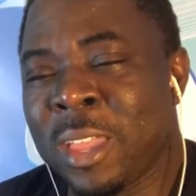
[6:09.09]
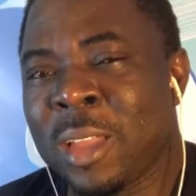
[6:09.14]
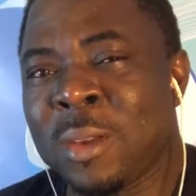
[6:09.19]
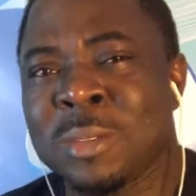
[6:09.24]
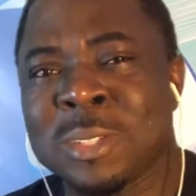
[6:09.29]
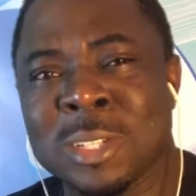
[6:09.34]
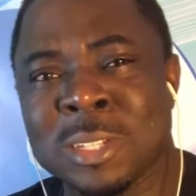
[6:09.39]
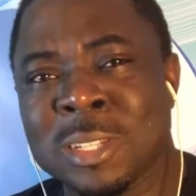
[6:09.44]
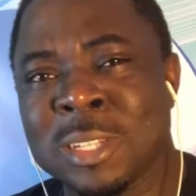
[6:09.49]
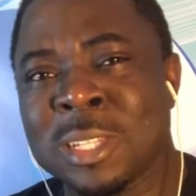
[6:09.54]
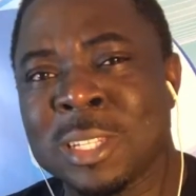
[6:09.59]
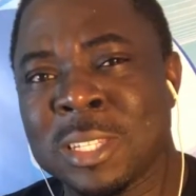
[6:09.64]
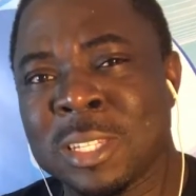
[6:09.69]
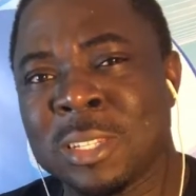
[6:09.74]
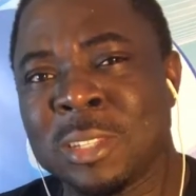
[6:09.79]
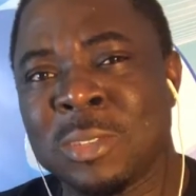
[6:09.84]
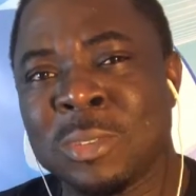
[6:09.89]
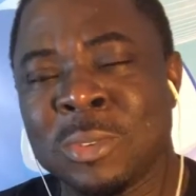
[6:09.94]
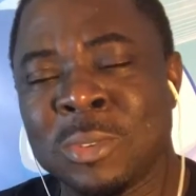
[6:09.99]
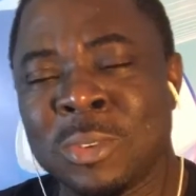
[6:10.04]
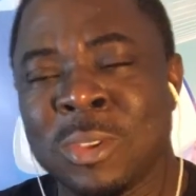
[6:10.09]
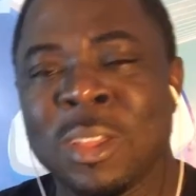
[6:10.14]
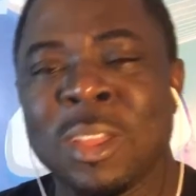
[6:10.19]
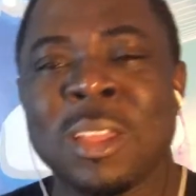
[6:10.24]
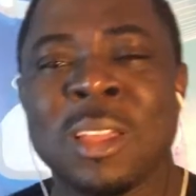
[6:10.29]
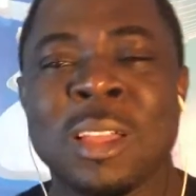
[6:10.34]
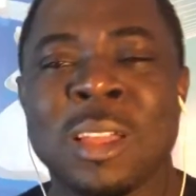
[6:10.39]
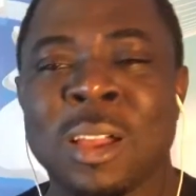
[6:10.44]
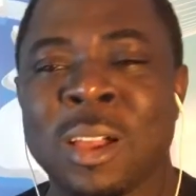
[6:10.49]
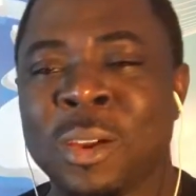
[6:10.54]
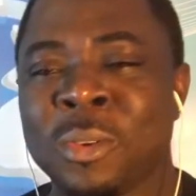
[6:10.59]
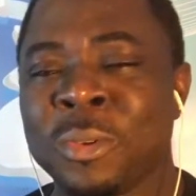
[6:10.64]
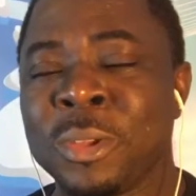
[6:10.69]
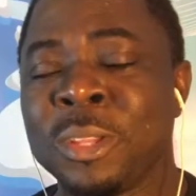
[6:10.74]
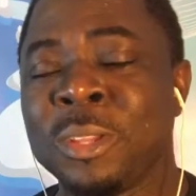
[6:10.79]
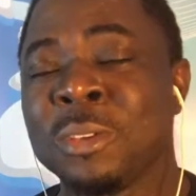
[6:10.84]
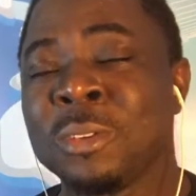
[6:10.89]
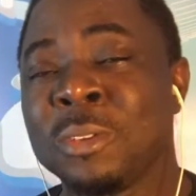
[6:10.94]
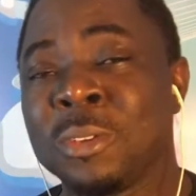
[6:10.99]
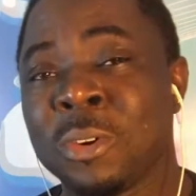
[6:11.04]
I was just listening to a
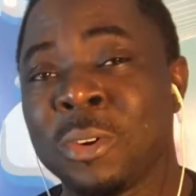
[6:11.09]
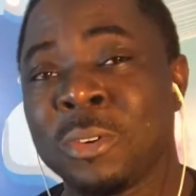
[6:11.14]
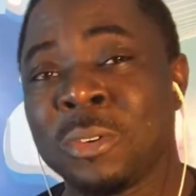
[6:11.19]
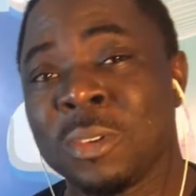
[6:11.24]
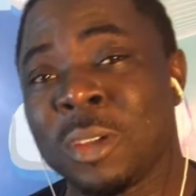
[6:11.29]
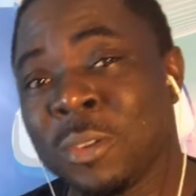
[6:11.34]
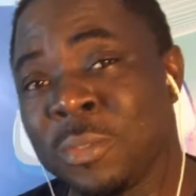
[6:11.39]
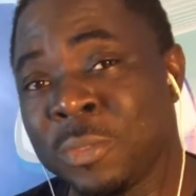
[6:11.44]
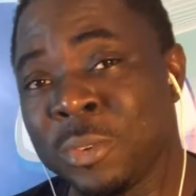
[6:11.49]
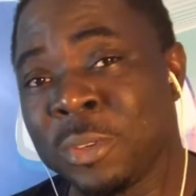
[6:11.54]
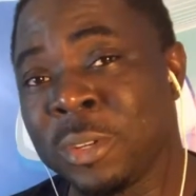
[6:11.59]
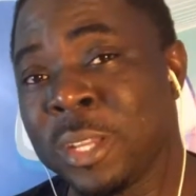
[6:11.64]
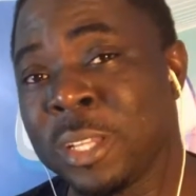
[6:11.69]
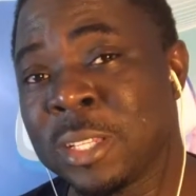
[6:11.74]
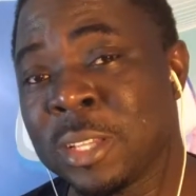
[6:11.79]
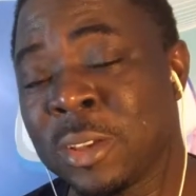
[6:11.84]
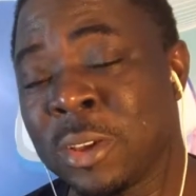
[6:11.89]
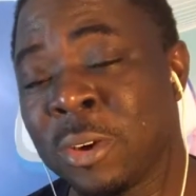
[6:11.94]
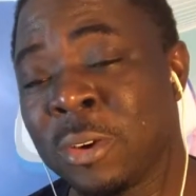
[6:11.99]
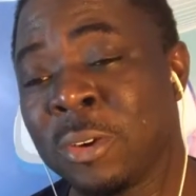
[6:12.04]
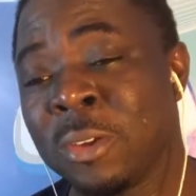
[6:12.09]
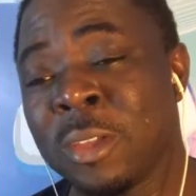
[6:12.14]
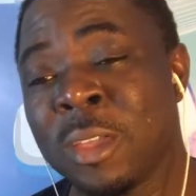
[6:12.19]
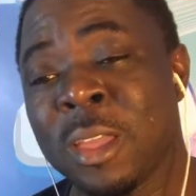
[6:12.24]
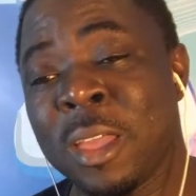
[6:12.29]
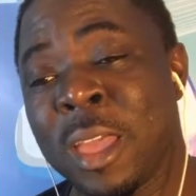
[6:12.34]
radio show a few days ago,